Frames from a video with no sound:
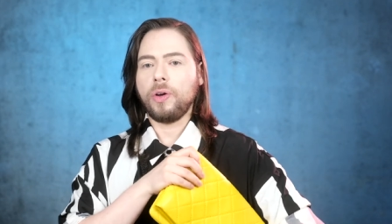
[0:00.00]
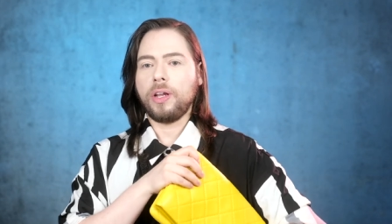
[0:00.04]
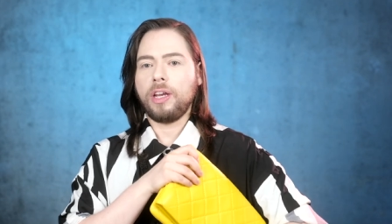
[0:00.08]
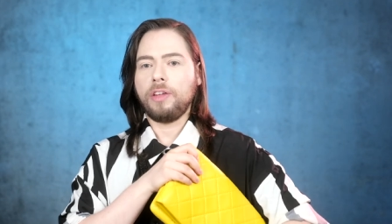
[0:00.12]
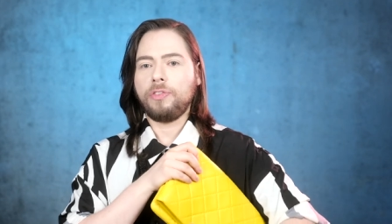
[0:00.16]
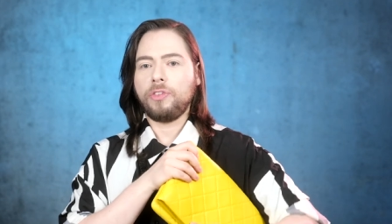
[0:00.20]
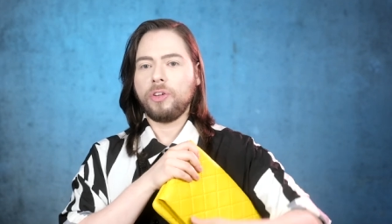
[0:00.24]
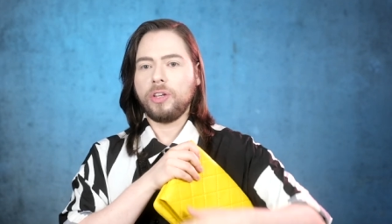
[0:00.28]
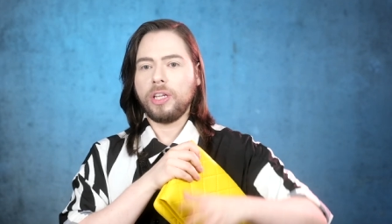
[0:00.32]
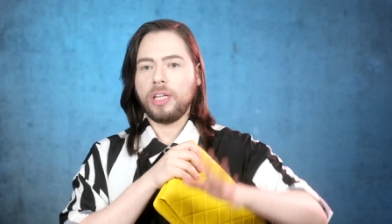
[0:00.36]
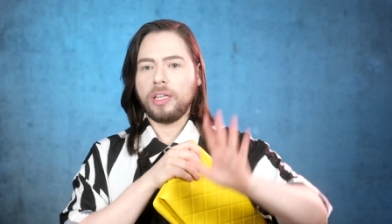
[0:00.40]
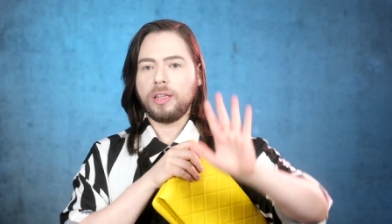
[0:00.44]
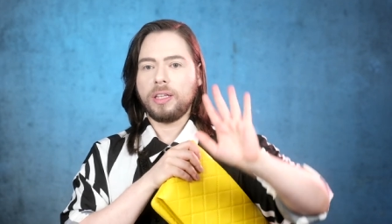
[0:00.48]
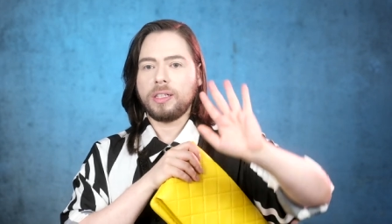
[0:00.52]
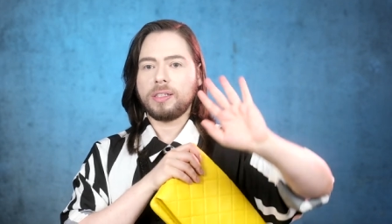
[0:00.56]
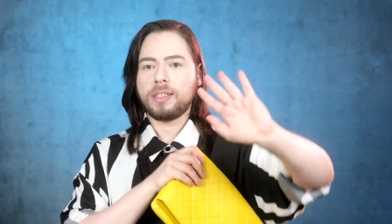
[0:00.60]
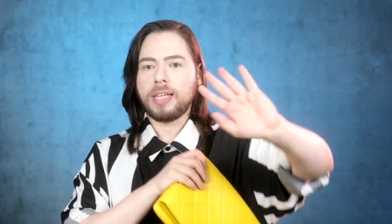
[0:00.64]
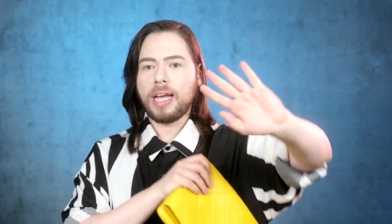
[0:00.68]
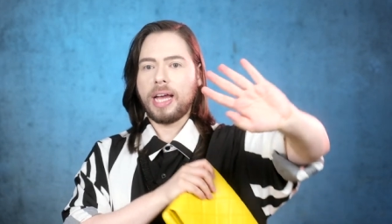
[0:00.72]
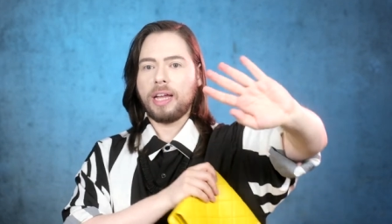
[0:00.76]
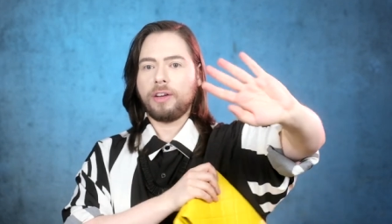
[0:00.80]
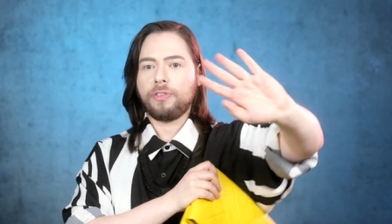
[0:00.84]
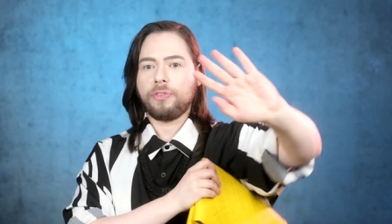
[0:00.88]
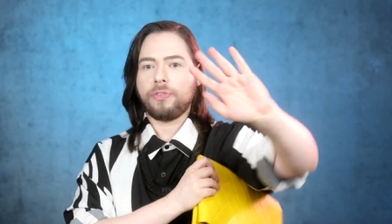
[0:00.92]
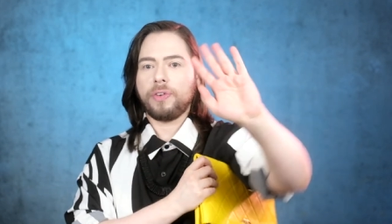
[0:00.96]
And if you need this
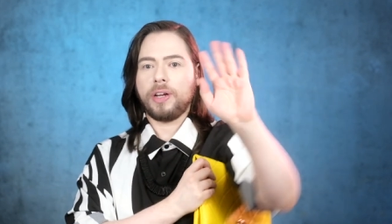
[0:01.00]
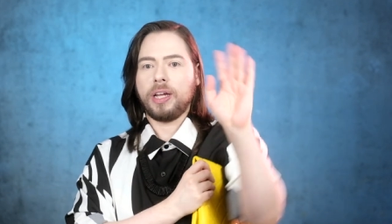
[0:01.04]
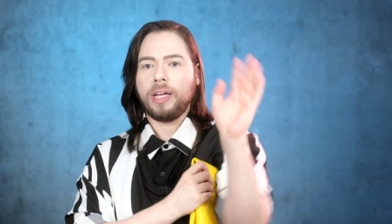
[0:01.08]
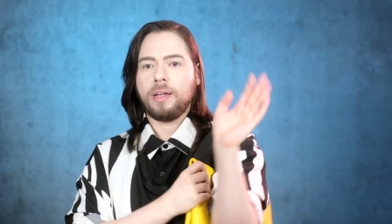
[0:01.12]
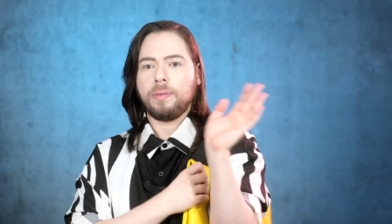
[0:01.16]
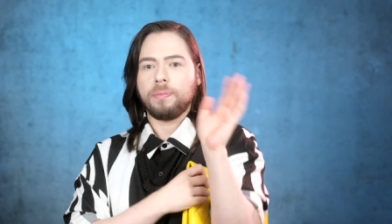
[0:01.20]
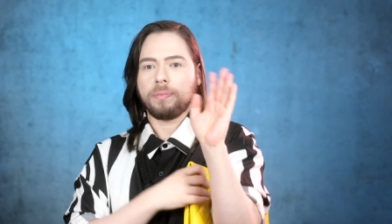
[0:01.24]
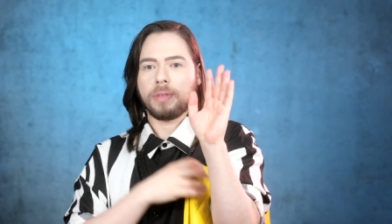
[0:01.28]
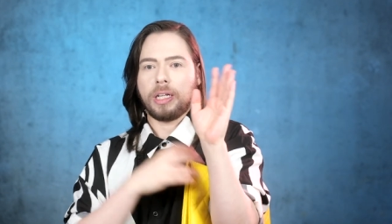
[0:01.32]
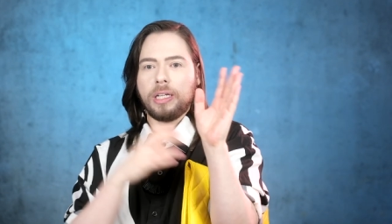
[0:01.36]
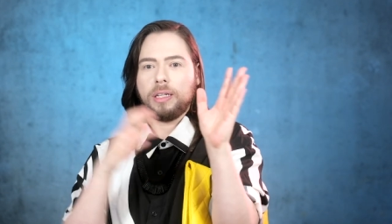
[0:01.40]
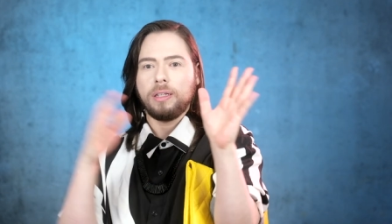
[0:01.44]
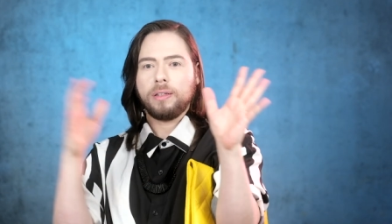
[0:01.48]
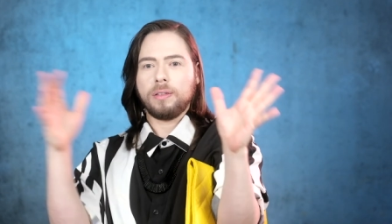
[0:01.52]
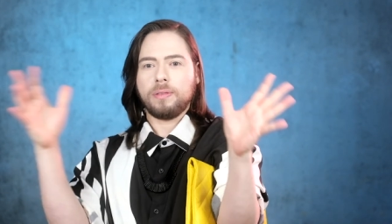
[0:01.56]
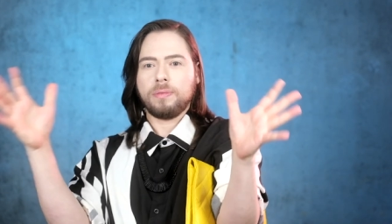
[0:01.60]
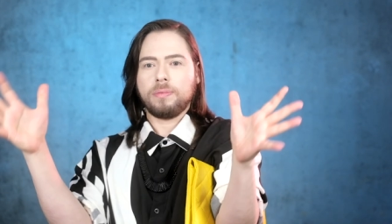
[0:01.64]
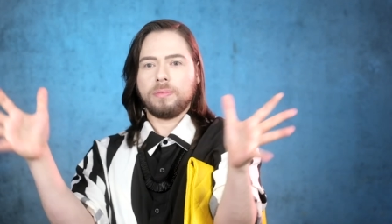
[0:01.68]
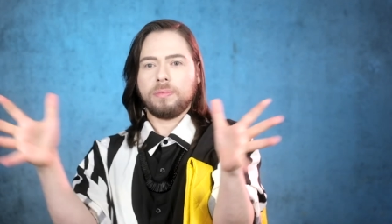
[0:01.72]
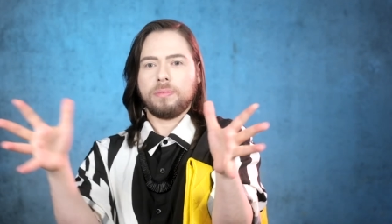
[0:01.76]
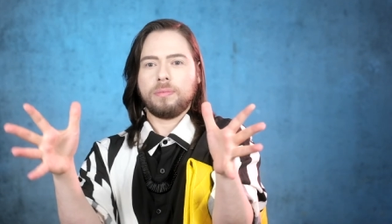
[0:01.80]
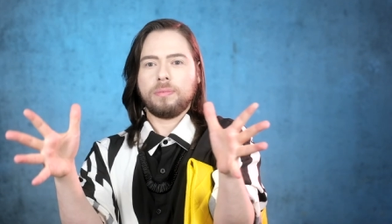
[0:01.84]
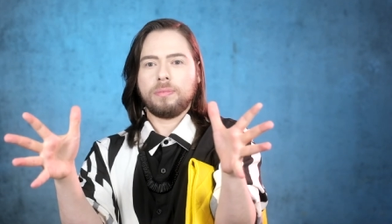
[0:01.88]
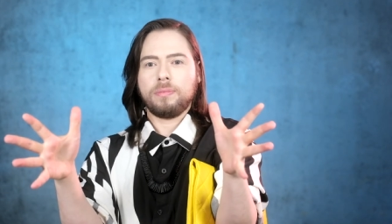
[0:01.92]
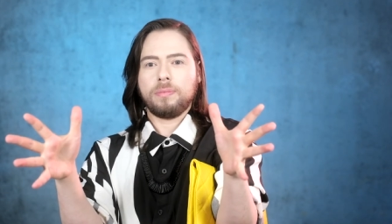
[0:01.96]
hand-free,
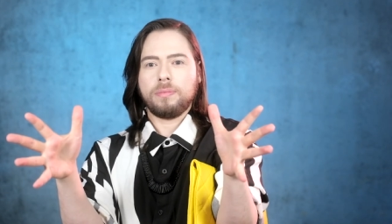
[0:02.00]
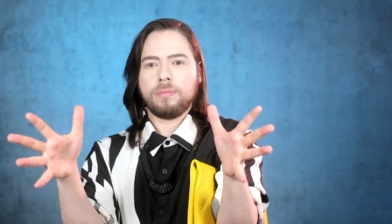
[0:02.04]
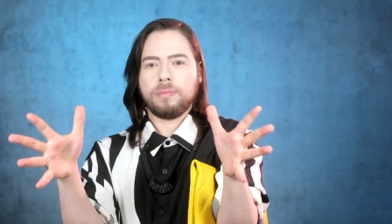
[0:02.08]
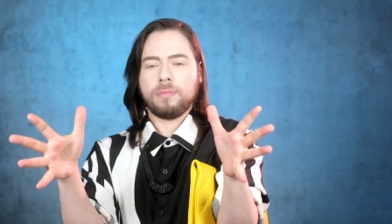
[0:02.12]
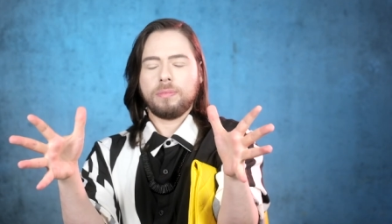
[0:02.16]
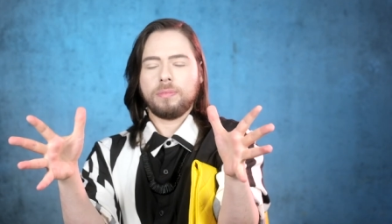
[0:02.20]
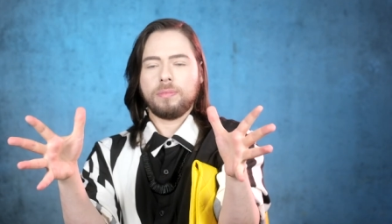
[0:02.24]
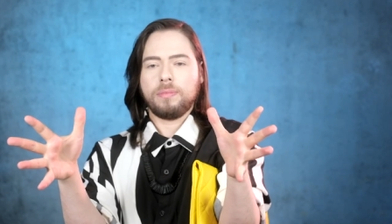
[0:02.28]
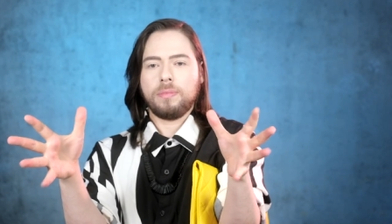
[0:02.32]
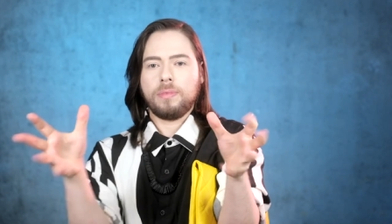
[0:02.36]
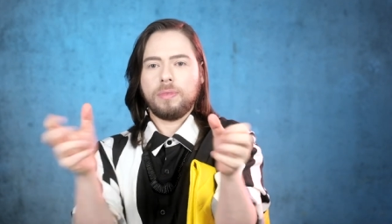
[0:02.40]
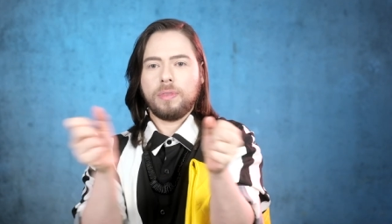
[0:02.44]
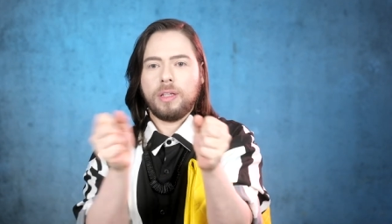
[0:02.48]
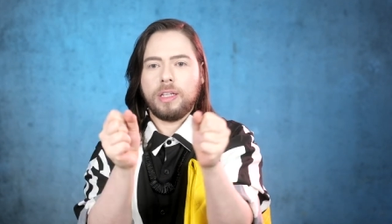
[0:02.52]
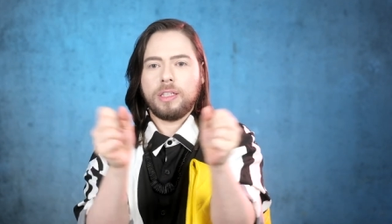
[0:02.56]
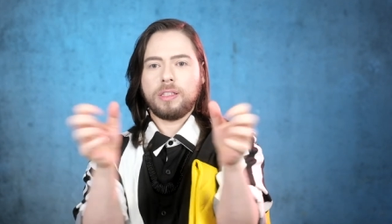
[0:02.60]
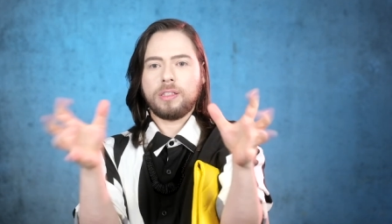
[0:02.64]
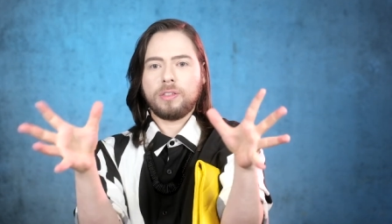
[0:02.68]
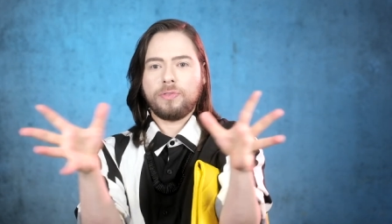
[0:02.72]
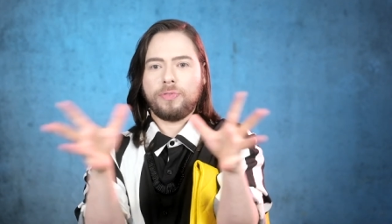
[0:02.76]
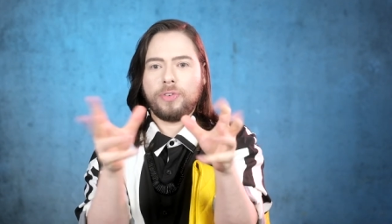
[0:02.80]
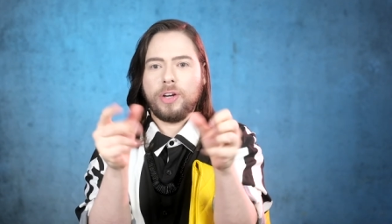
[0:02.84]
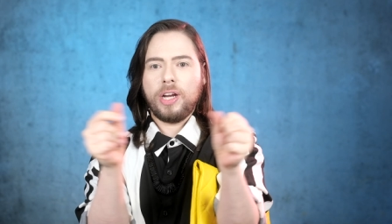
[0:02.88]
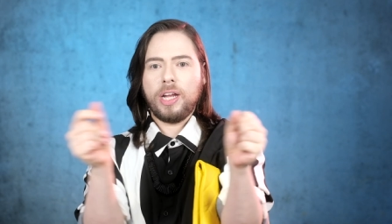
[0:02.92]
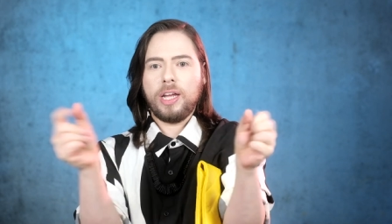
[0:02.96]

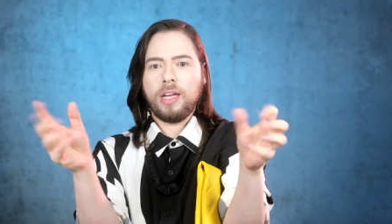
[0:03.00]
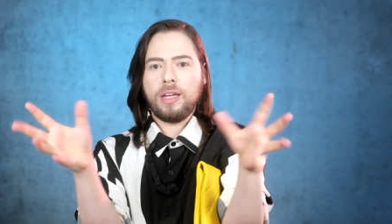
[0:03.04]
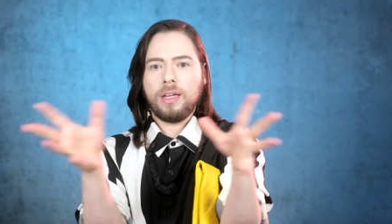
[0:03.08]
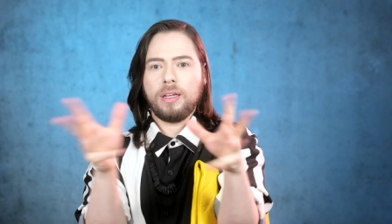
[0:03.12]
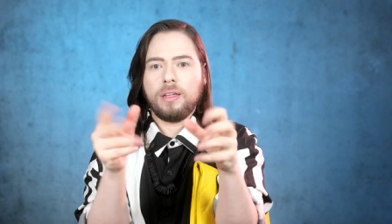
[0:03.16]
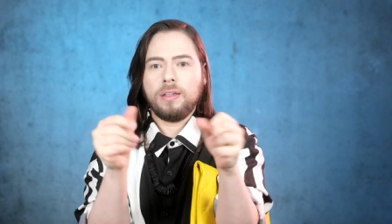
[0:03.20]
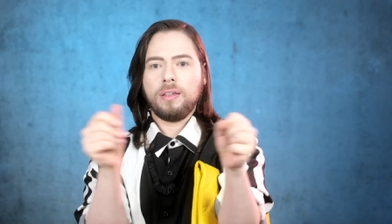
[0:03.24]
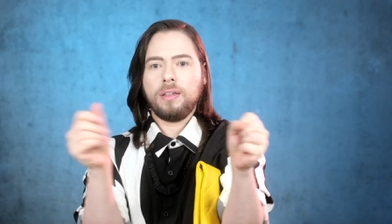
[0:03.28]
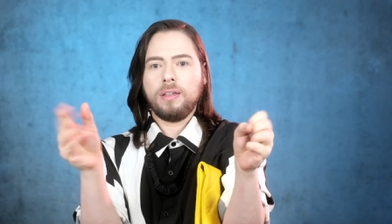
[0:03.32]
it's free.